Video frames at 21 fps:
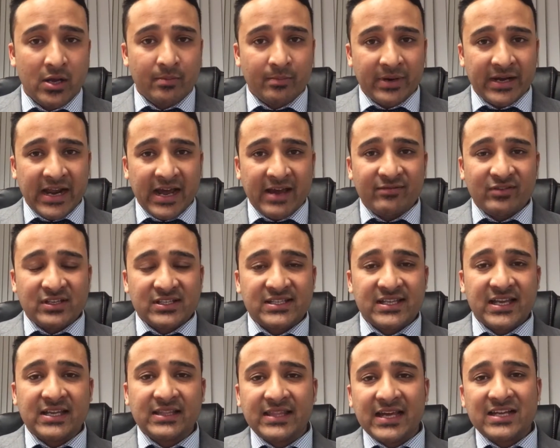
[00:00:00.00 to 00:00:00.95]
But having
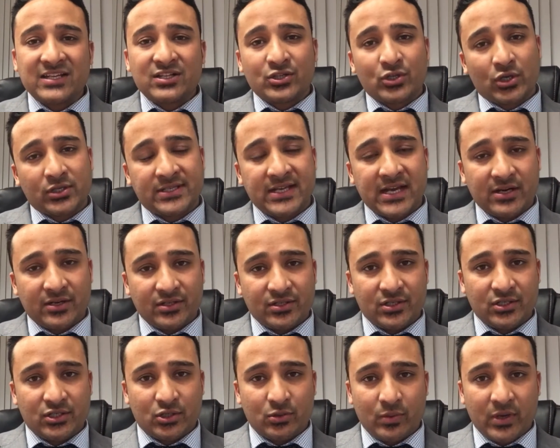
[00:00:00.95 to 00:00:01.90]
said that, source out your
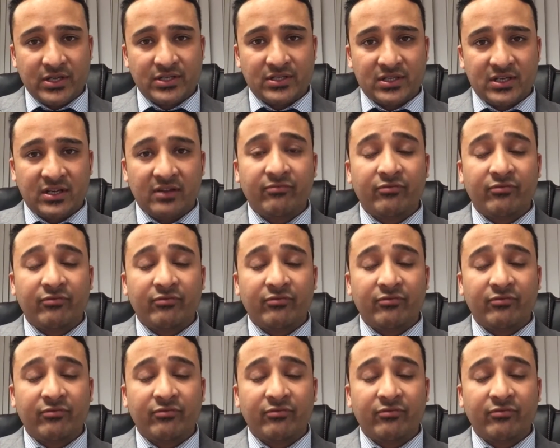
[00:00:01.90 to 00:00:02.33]
situation.